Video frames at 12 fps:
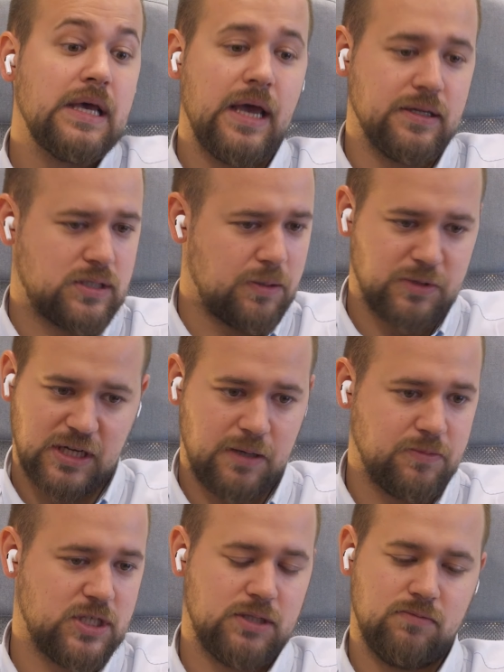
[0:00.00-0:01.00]
And
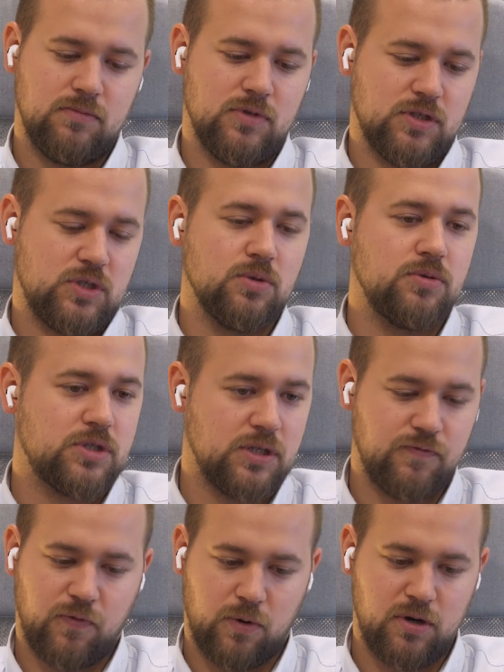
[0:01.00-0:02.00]
sometimes the
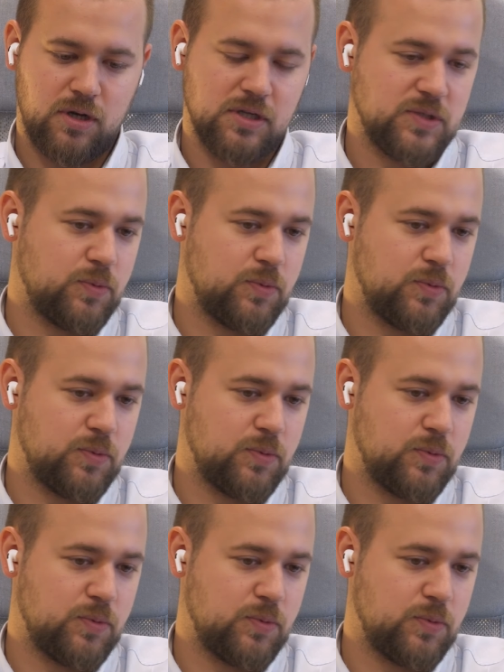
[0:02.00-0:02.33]
solution for it is